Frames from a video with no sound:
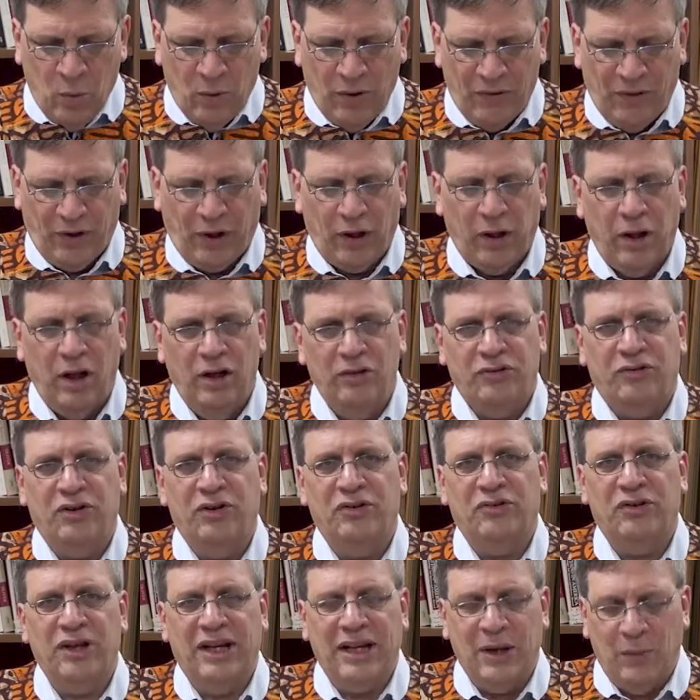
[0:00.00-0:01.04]
Well, the
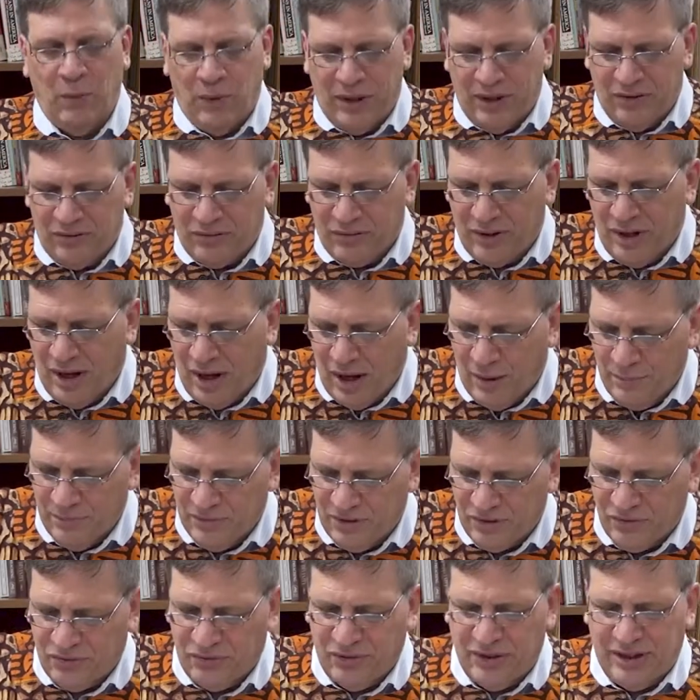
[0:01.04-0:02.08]
closest anyone has
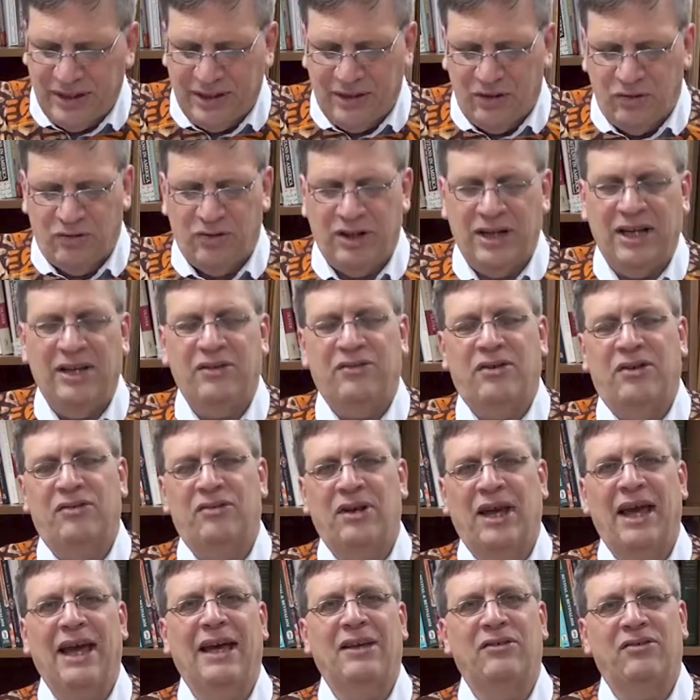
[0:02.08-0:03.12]
come to seeing
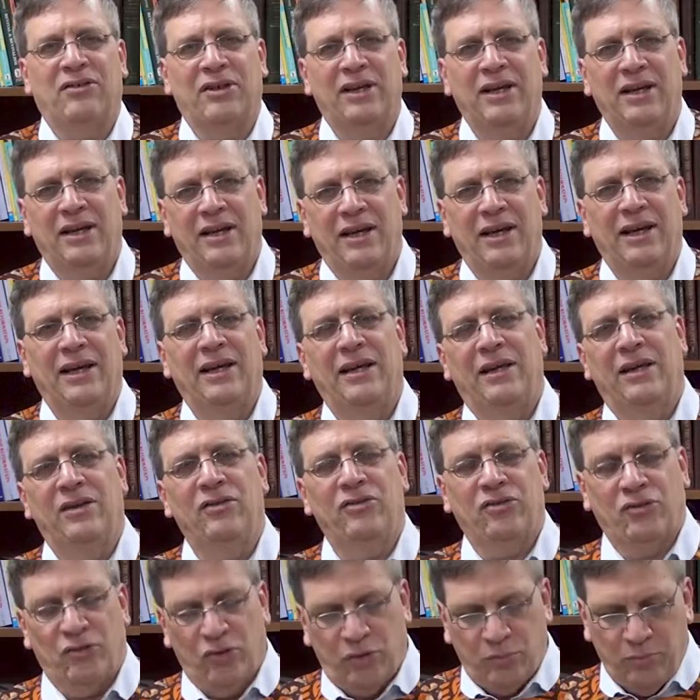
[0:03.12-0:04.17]
Jesus as he
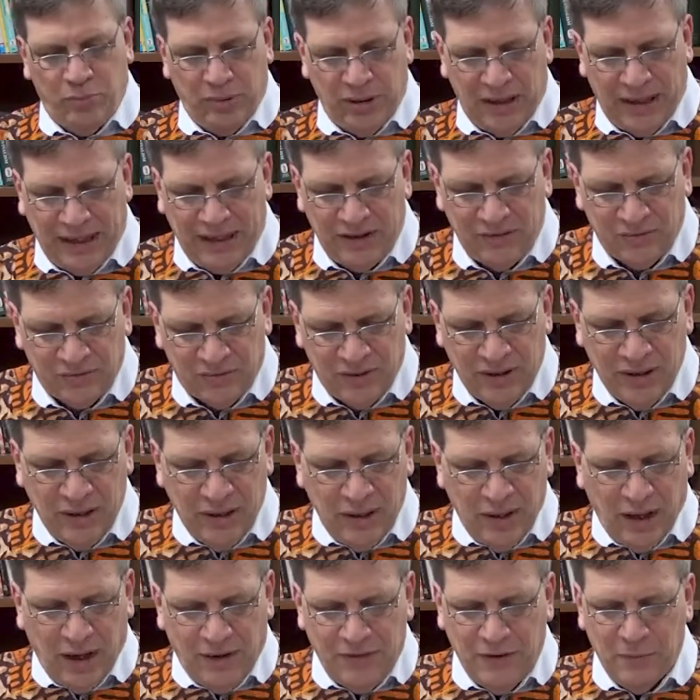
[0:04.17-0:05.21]
is took place
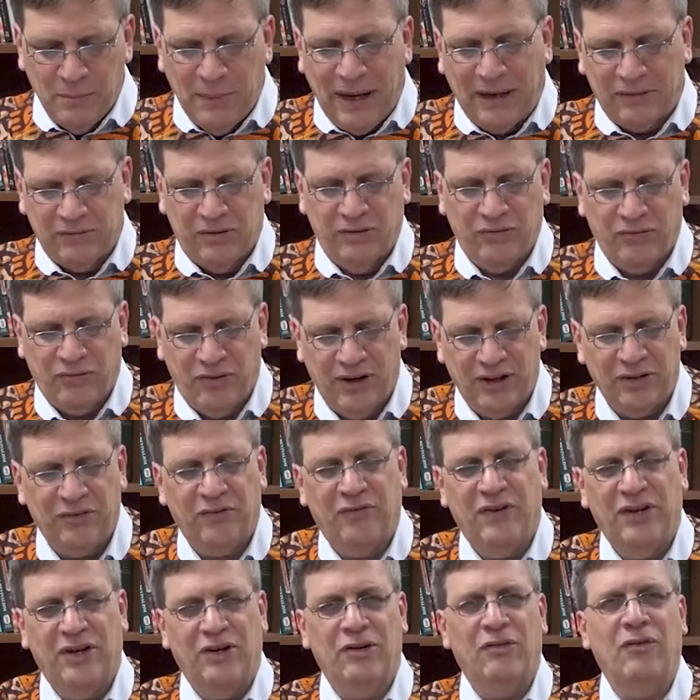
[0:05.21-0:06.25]
on the Mount of
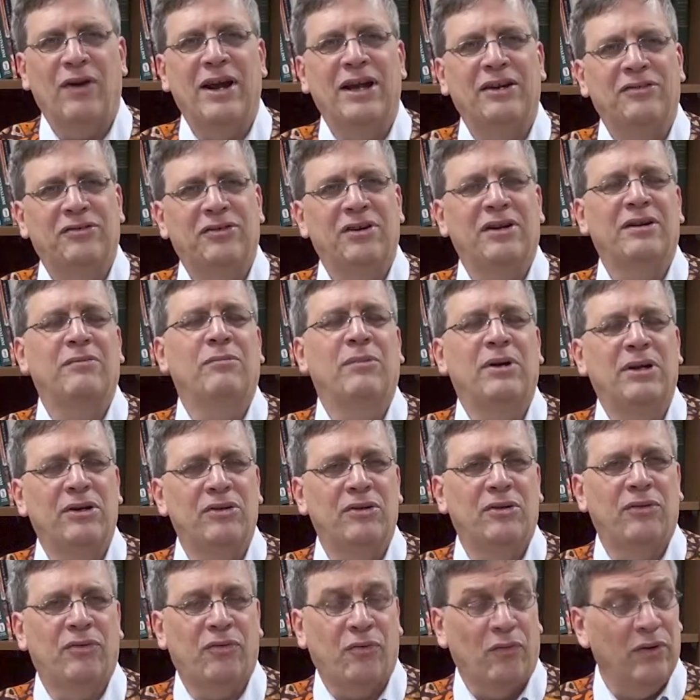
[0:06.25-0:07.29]
Transfiguration
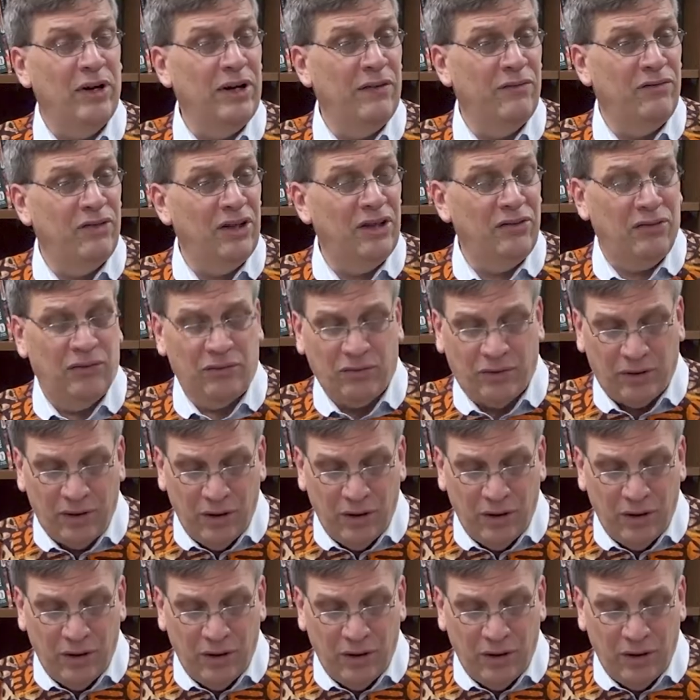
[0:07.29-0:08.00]
when three of Jesus'